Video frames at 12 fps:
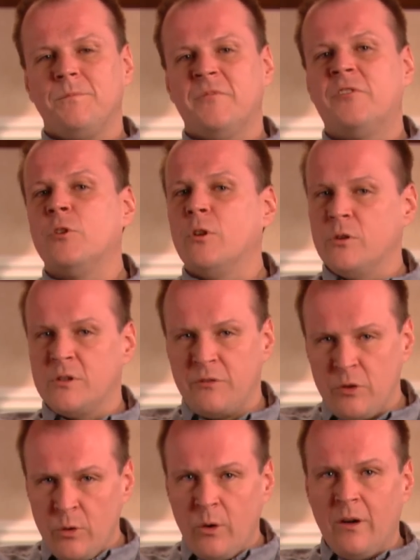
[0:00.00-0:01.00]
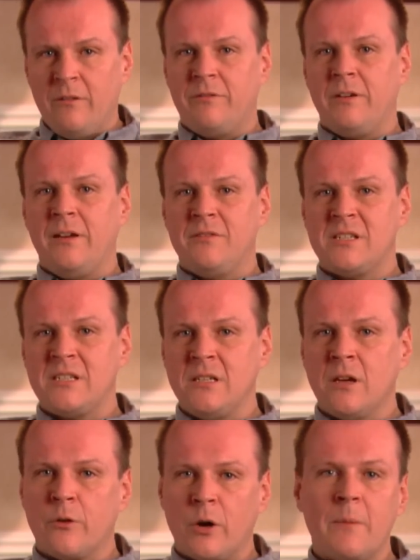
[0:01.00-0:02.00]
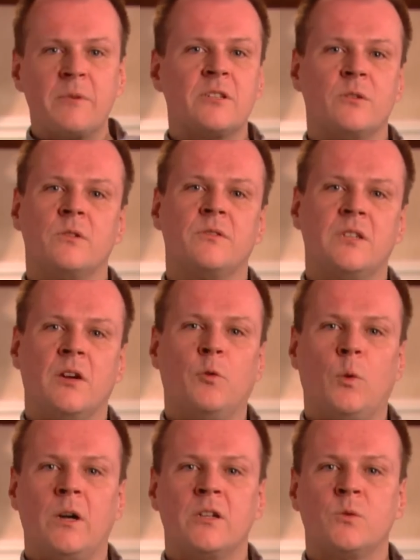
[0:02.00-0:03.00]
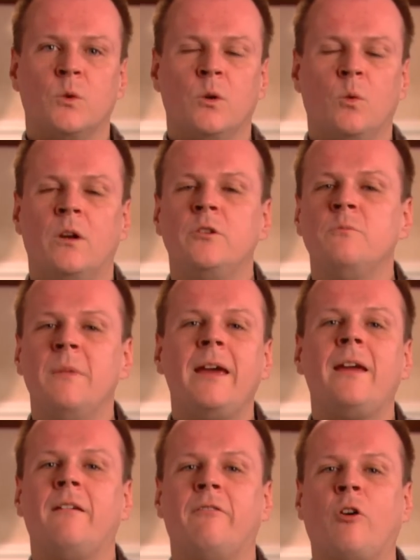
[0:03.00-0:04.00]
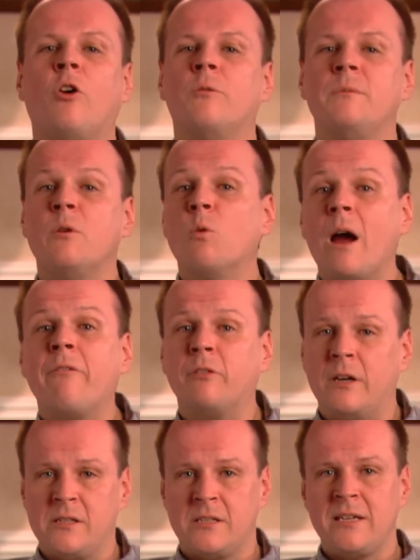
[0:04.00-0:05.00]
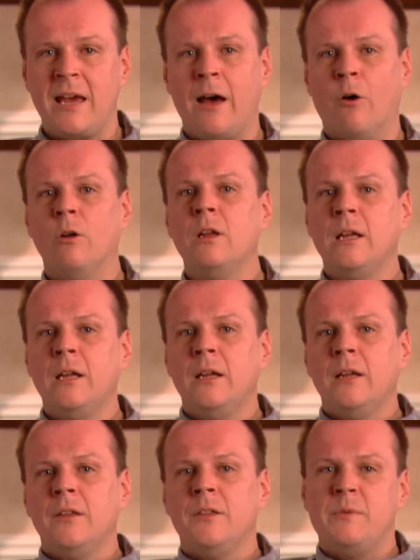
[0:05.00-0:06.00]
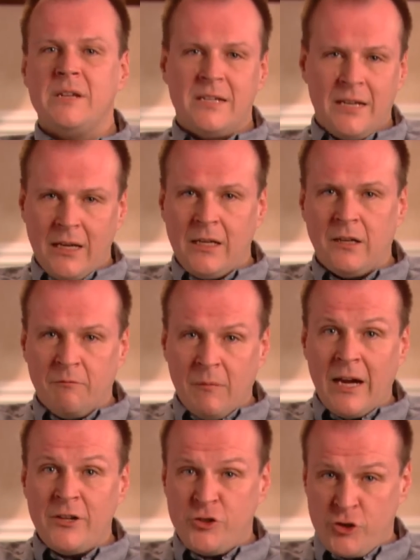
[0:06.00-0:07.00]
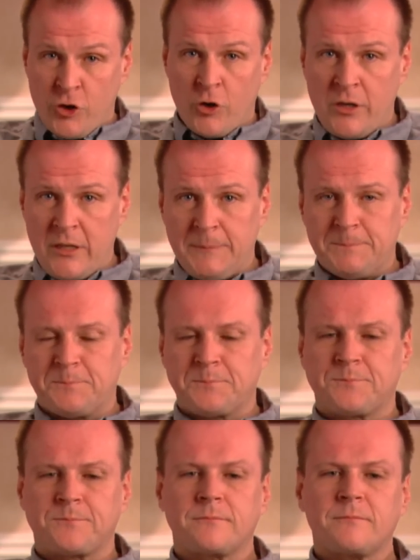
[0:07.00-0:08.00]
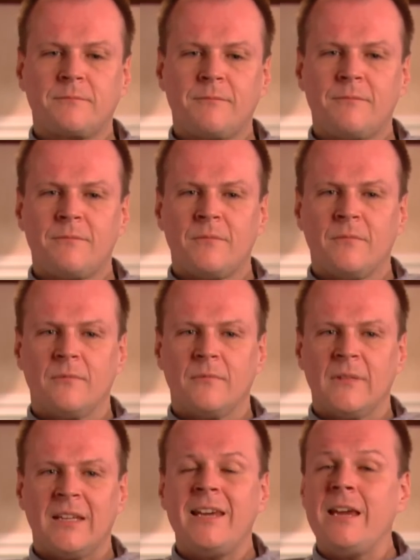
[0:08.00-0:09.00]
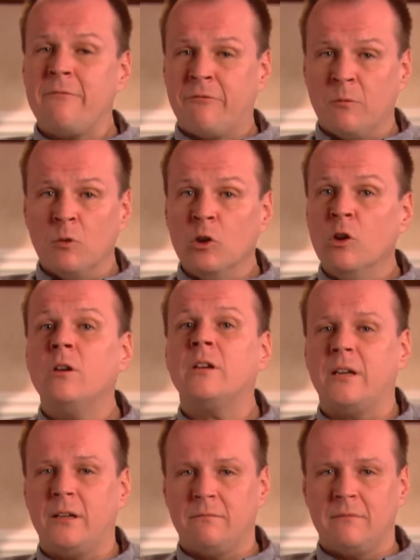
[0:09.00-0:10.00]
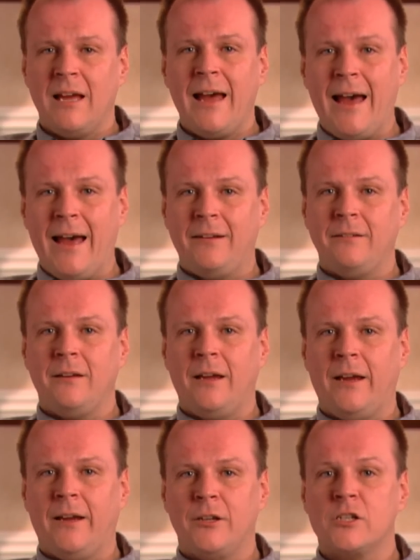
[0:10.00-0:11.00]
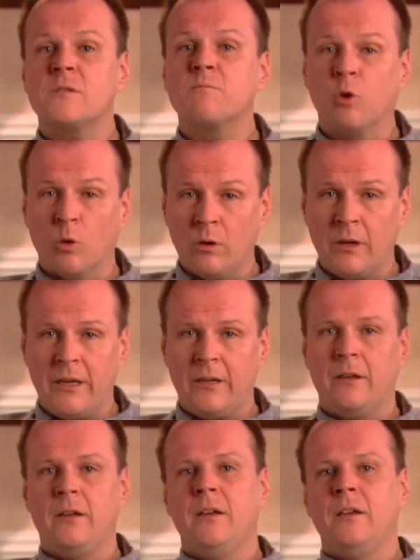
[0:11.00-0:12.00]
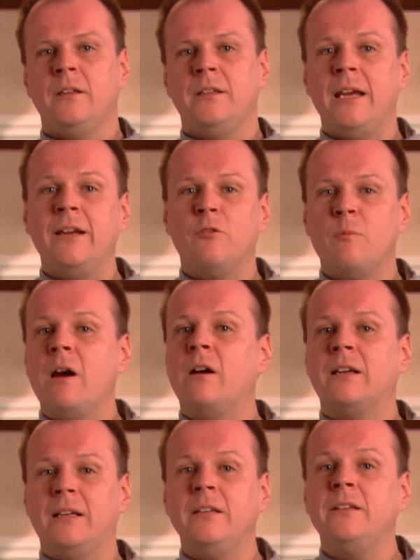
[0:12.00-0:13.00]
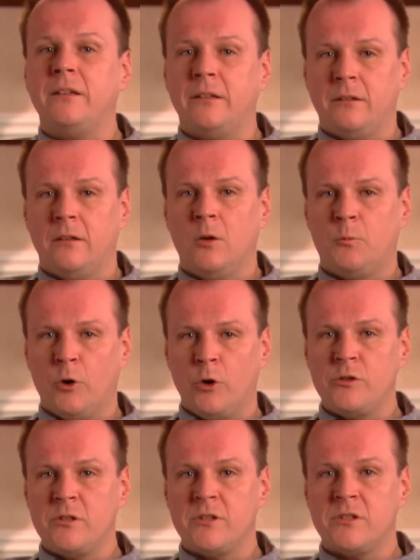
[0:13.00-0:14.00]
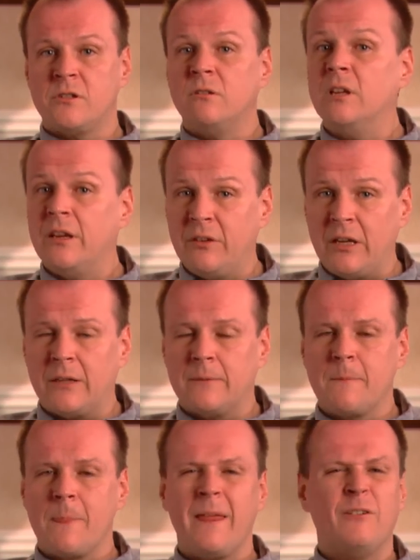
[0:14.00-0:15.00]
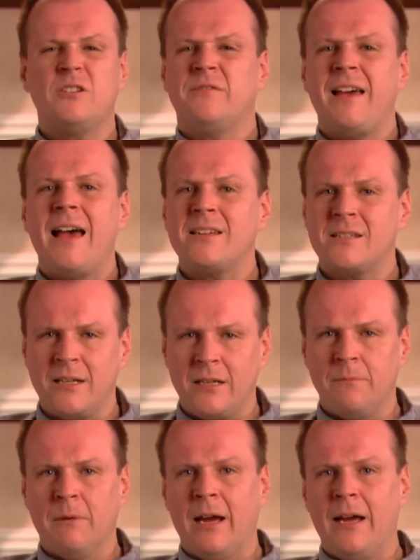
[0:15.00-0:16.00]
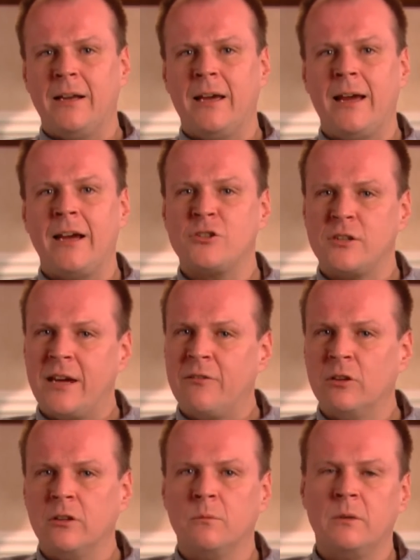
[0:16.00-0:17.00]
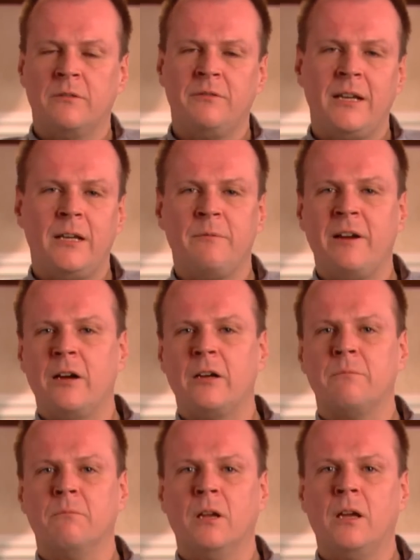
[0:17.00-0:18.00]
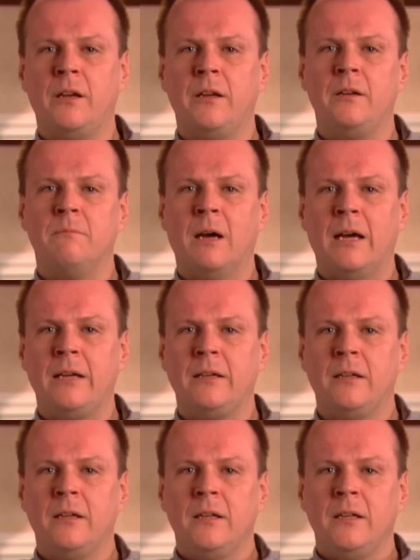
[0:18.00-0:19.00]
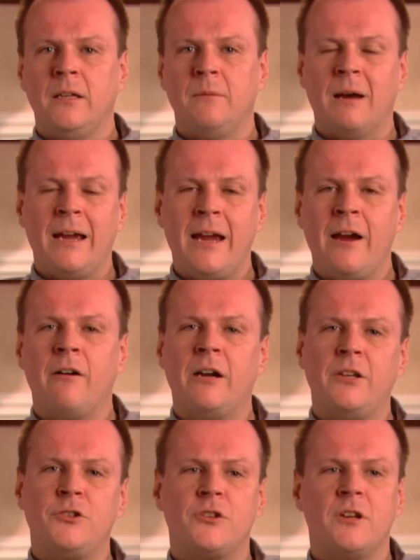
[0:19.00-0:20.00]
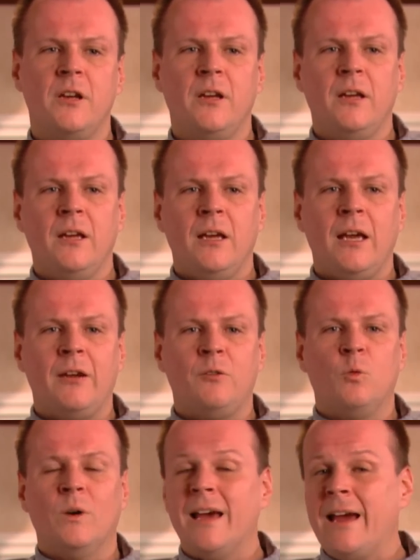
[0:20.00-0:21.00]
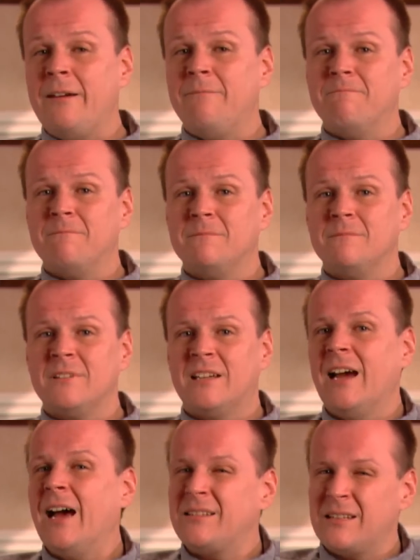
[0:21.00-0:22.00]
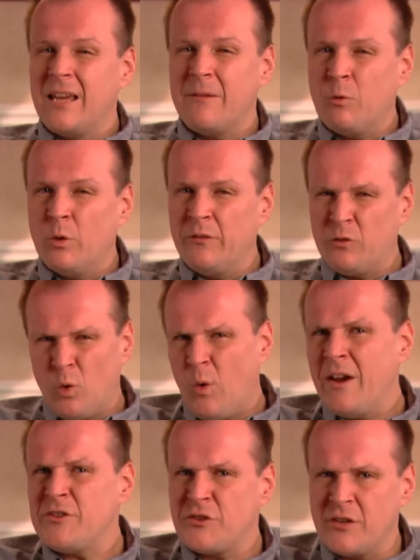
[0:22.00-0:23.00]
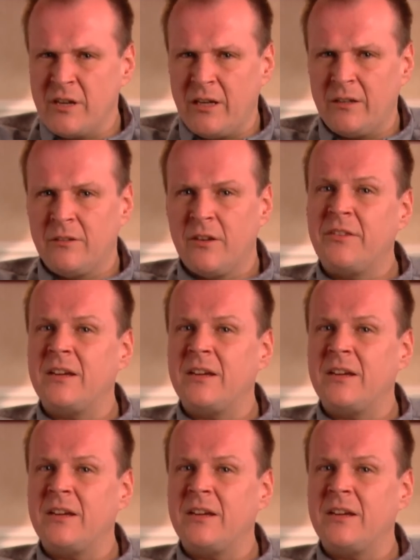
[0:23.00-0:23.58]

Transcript: For those of you who have seen other episodes of Self-Awareness 101, you may have heard me reference how the beginning of my journey came from looking at and exploring Native American Indian approaches to living. I was fascinated by it. I actually have a little bit of Native American blood in my heritage. And when I got to that point of questioning the